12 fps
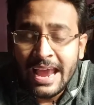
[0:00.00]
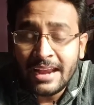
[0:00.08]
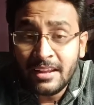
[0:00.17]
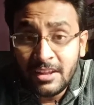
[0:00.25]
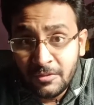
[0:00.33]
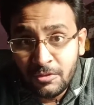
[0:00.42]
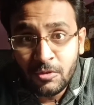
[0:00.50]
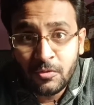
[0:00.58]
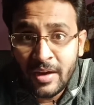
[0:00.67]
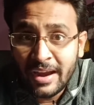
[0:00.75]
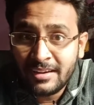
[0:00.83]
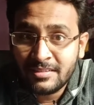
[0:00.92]
and if
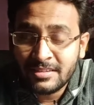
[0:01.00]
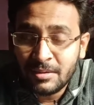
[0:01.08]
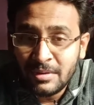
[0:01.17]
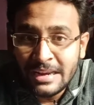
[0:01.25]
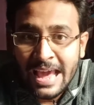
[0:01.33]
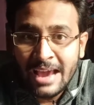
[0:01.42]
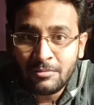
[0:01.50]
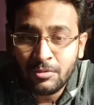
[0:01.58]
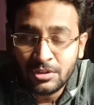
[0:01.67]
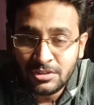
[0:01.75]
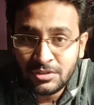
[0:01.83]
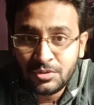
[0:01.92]
you find some
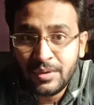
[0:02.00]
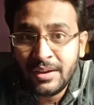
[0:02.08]
lab which is